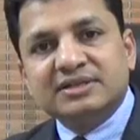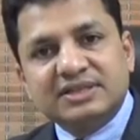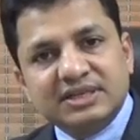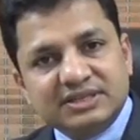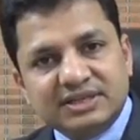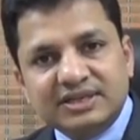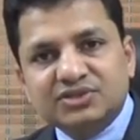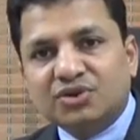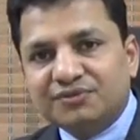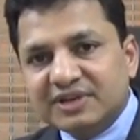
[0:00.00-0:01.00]
Surgery
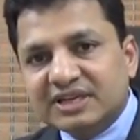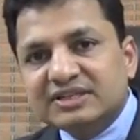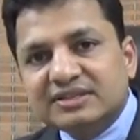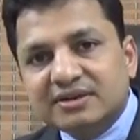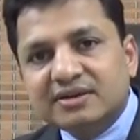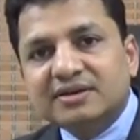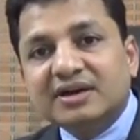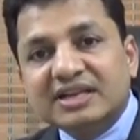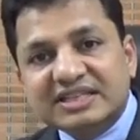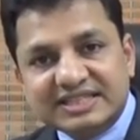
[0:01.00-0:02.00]
is often considered
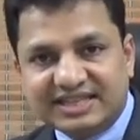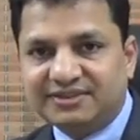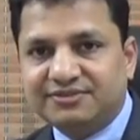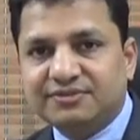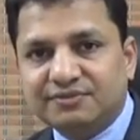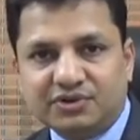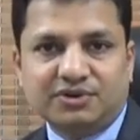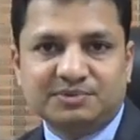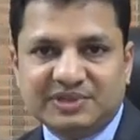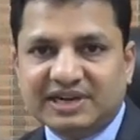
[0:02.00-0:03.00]
unsafe for
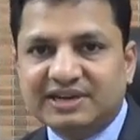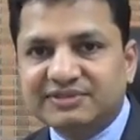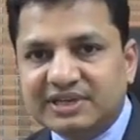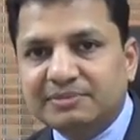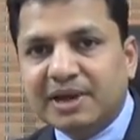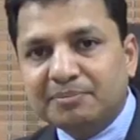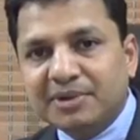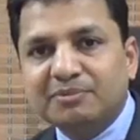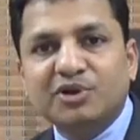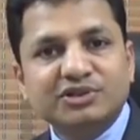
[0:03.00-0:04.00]
obstructive sleep
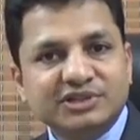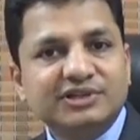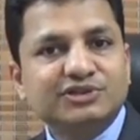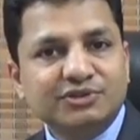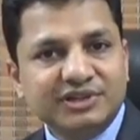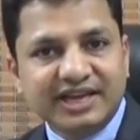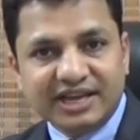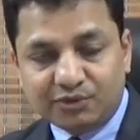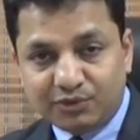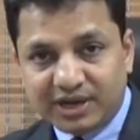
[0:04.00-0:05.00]
apnea because it is on the
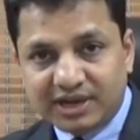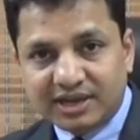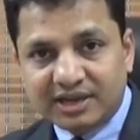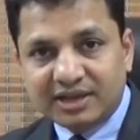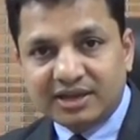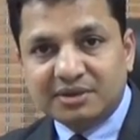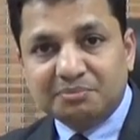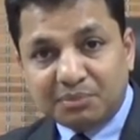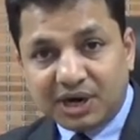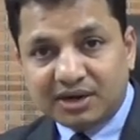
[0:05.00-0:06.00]
airway.
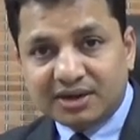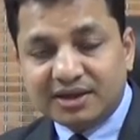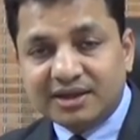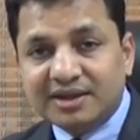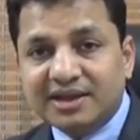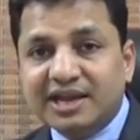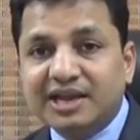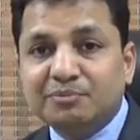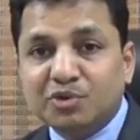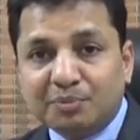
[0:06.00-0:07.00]
But
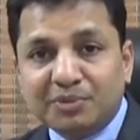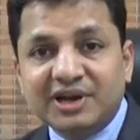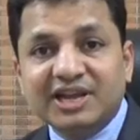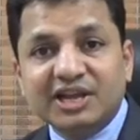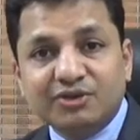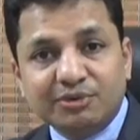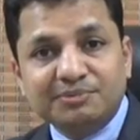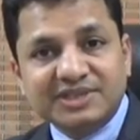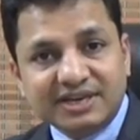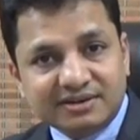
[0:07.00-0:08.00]
in properly
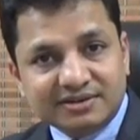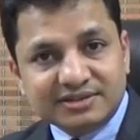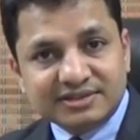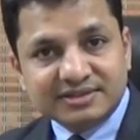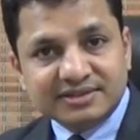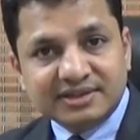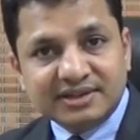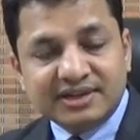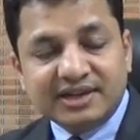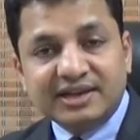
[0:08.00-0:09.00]
equipped centers,
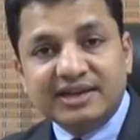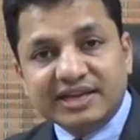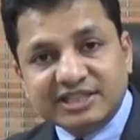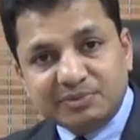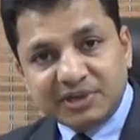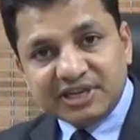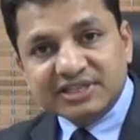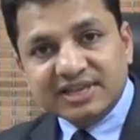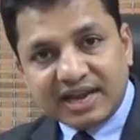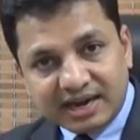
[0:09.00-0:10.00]
in
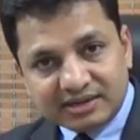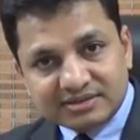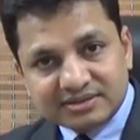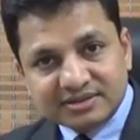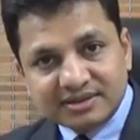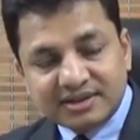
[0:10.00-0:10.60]
experienced hands,